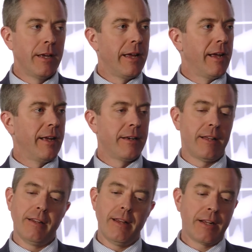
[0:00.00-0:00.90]
and
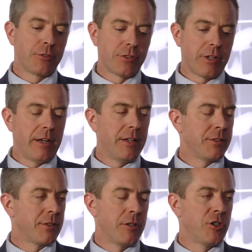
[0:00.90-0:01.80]

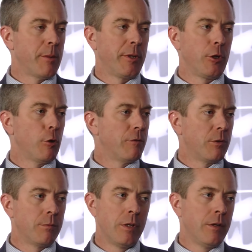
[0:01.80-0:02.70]
exercise hegemony over